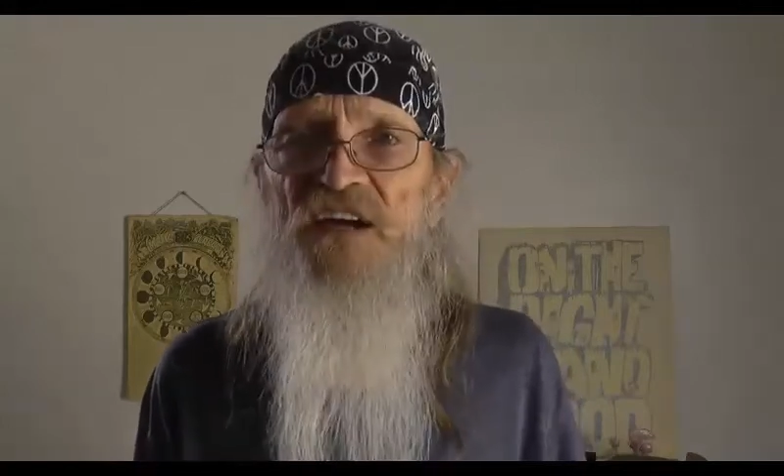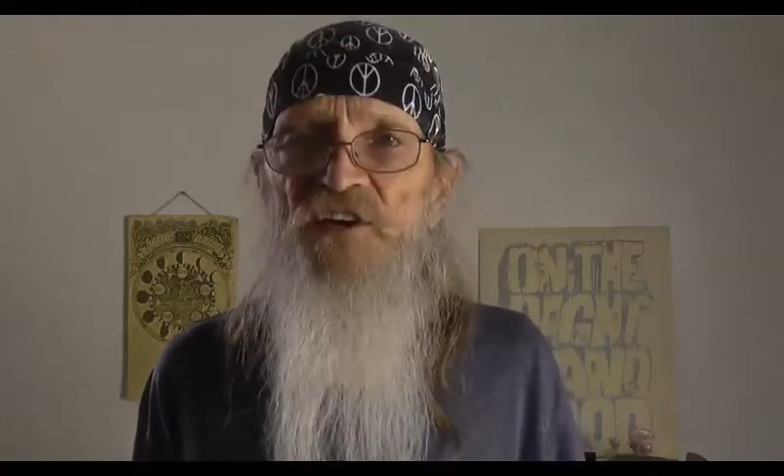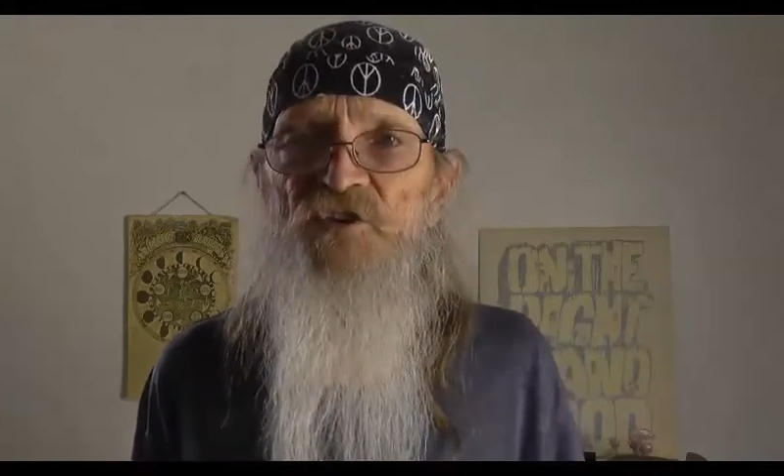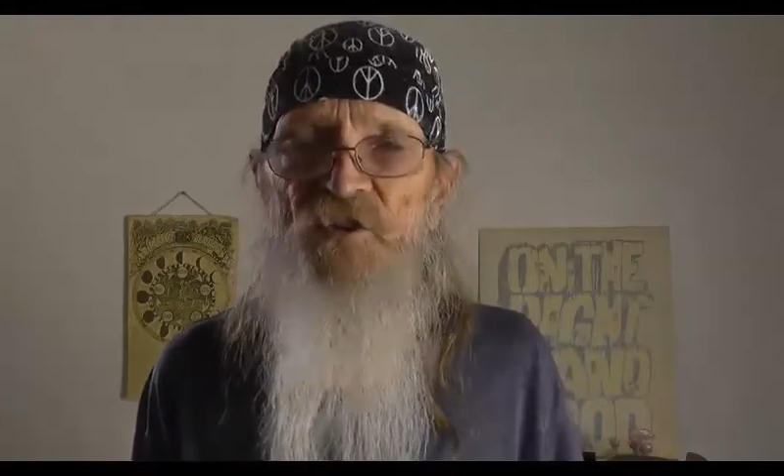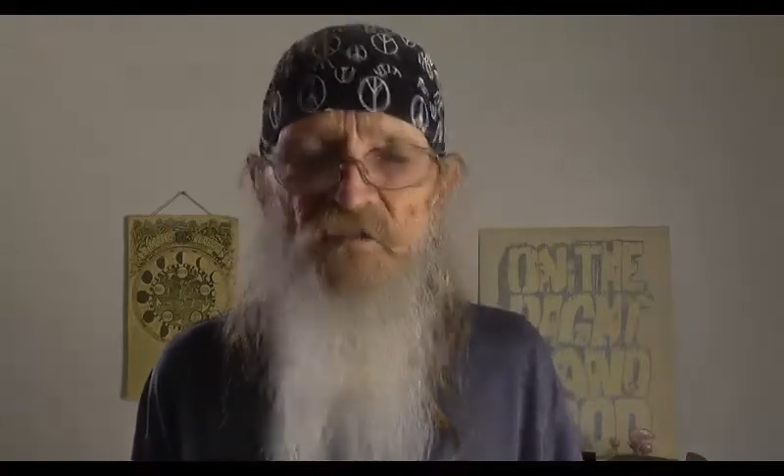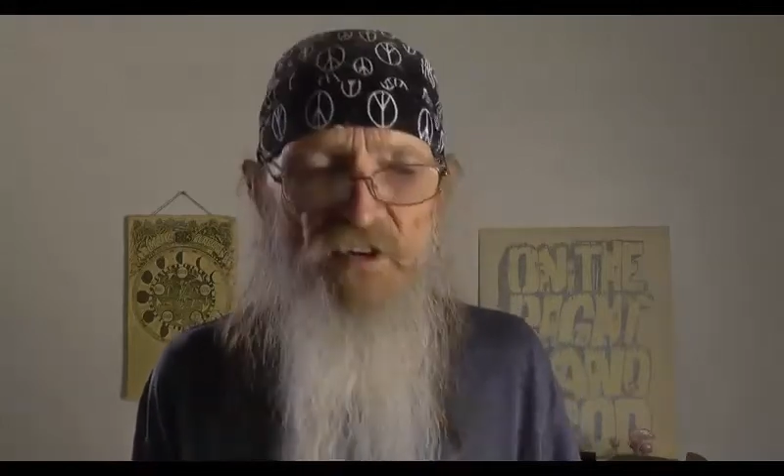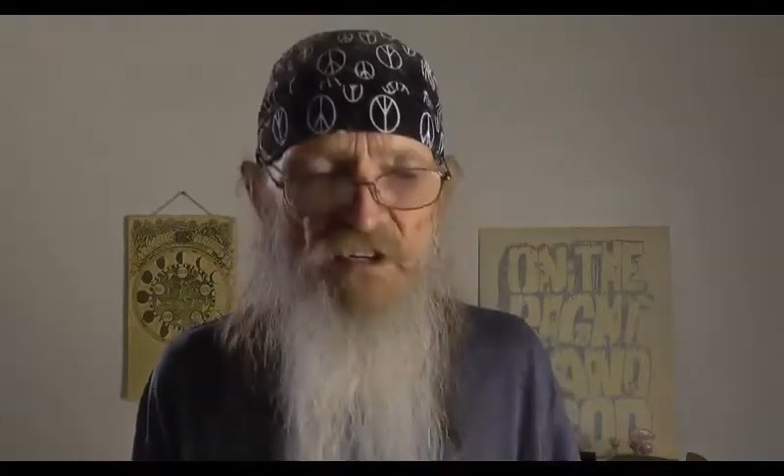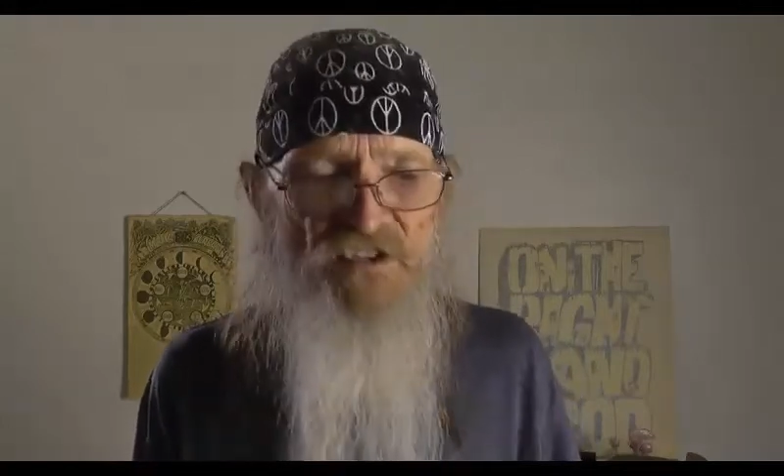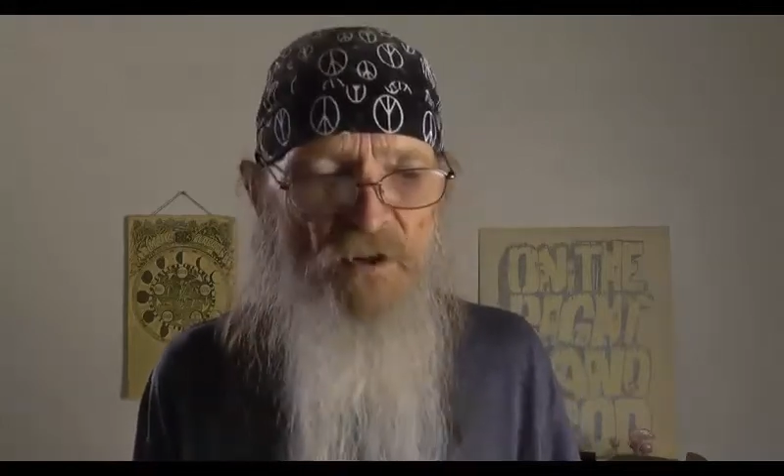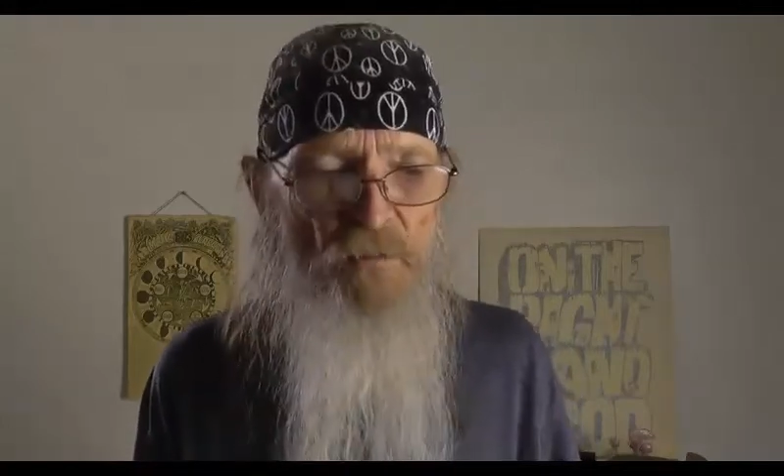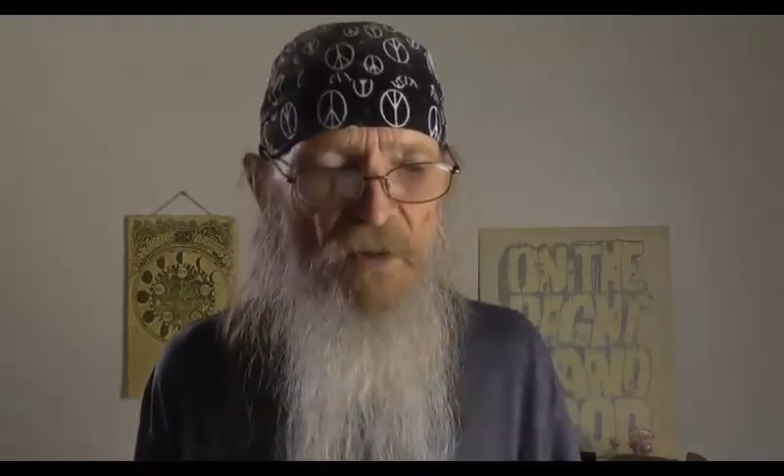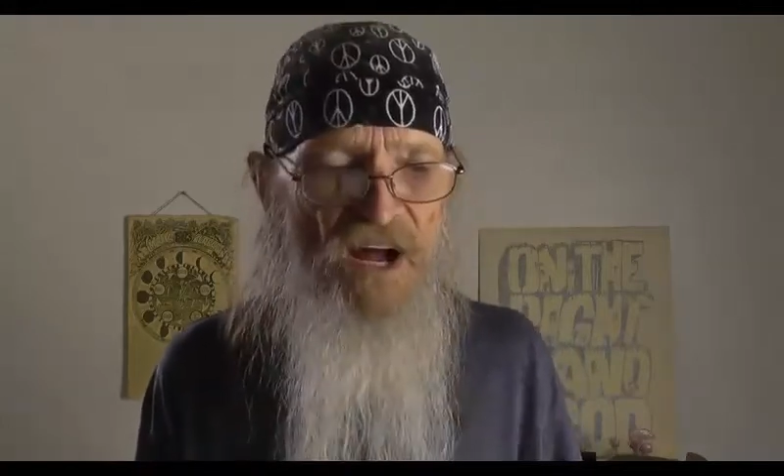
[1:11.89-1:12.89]
a
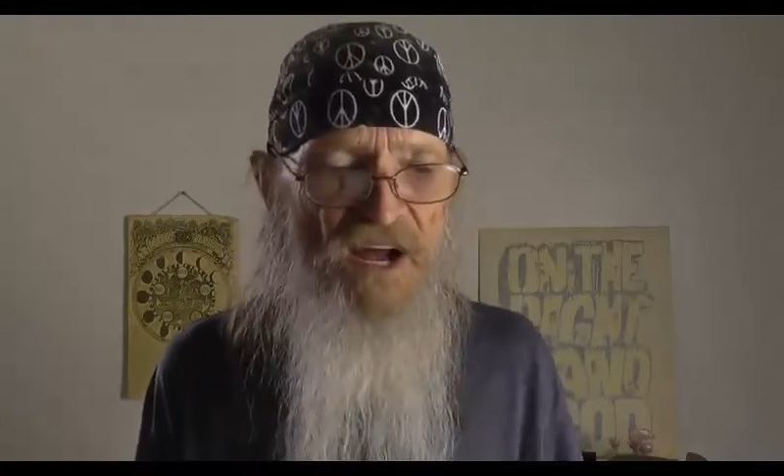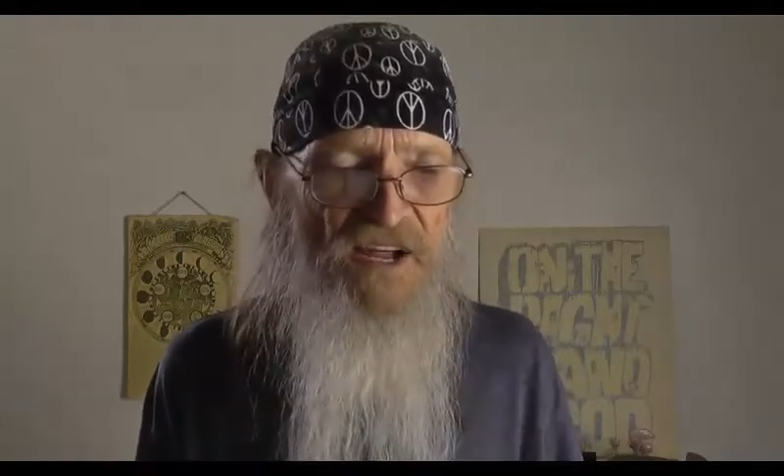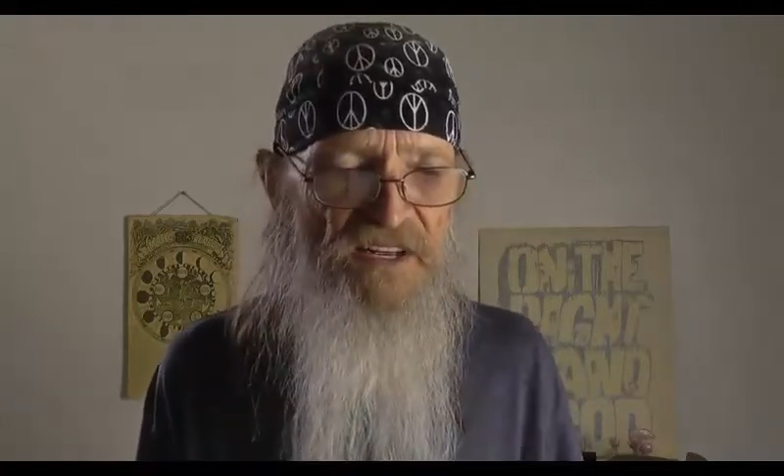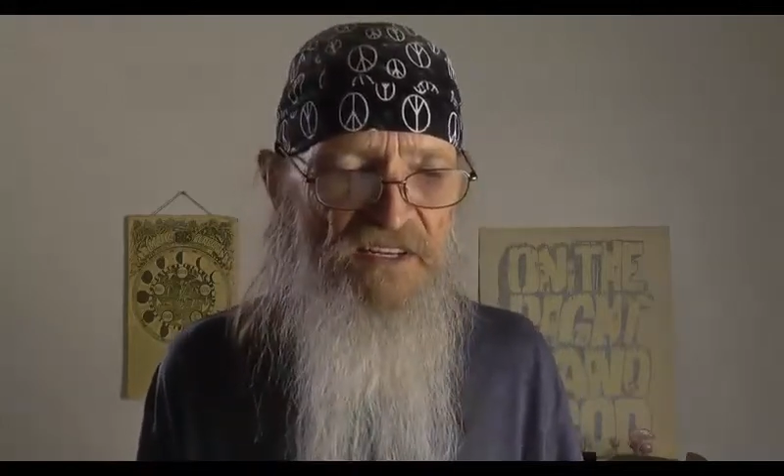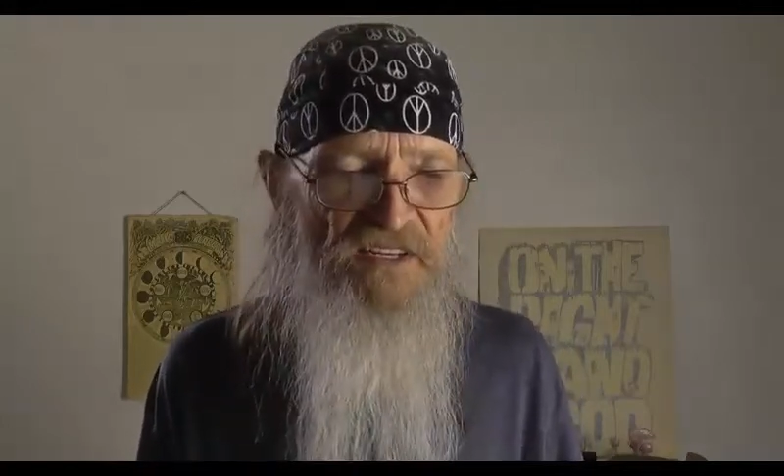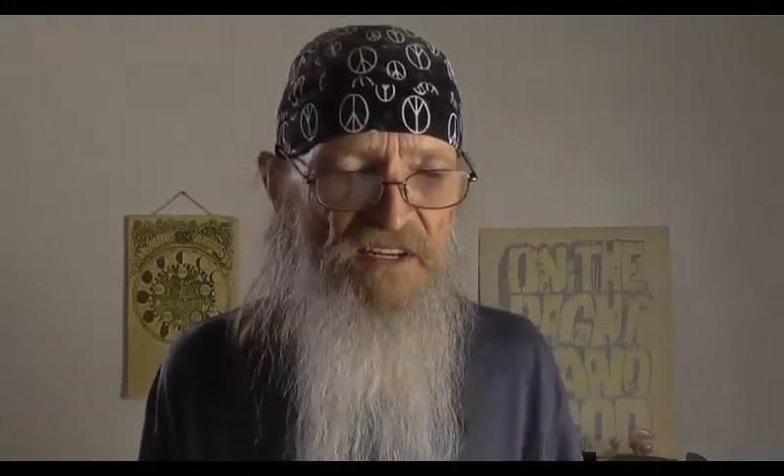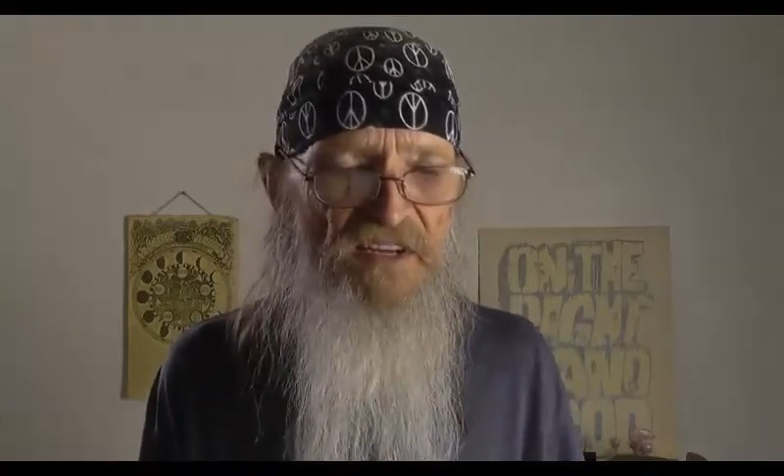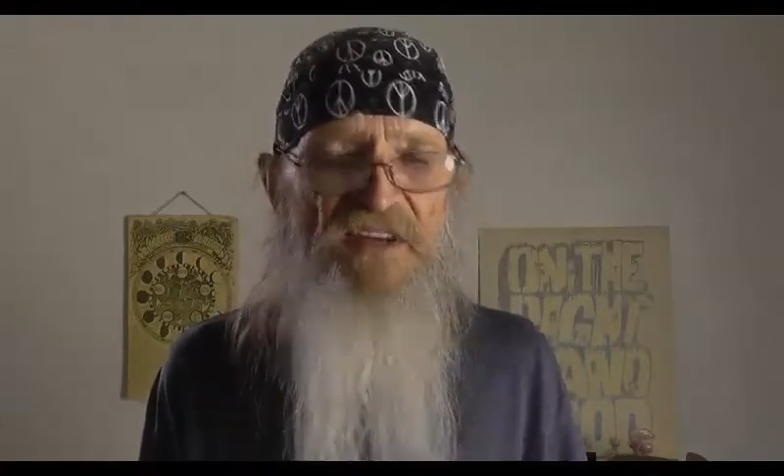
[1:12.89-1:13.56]
universal mind,